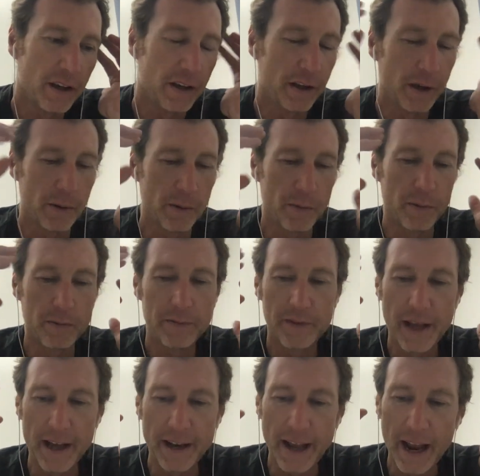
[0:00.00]
you know
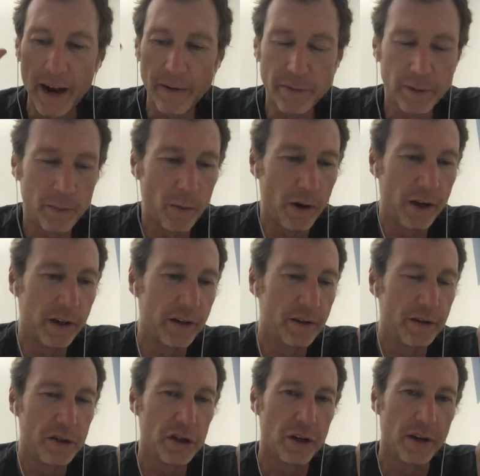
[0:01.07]
that
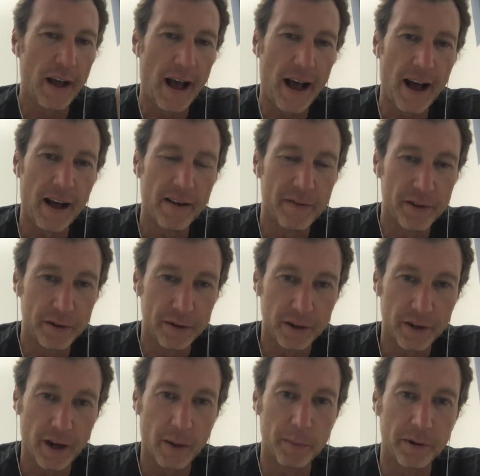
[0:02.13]
everyone should have in
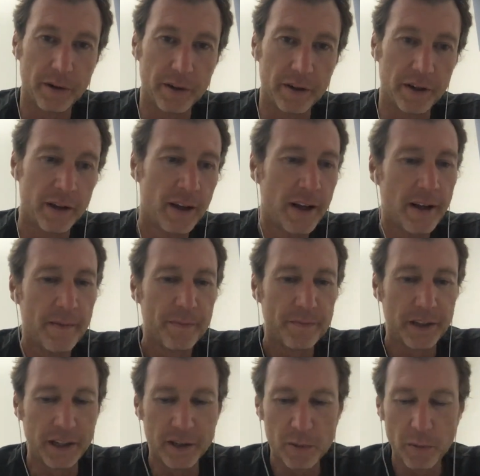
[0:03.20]
their cupboard
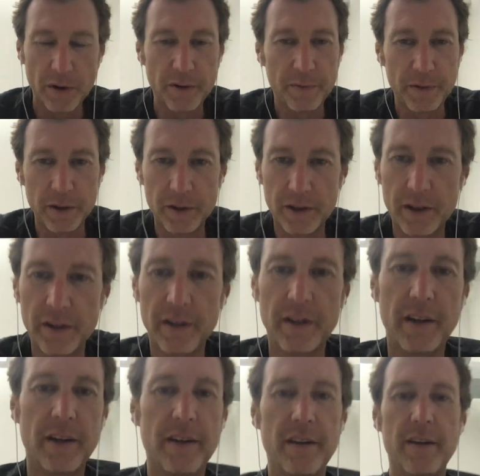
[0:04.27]
they just want to feel
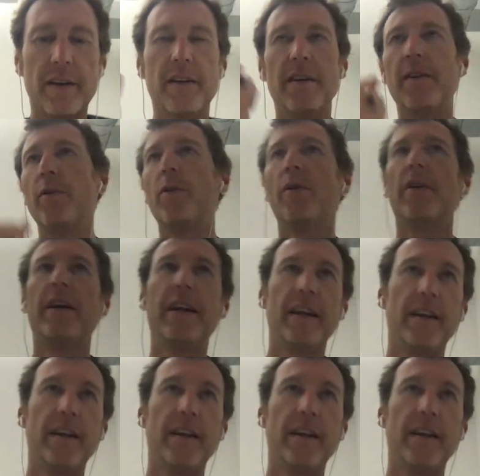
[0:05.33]
good or,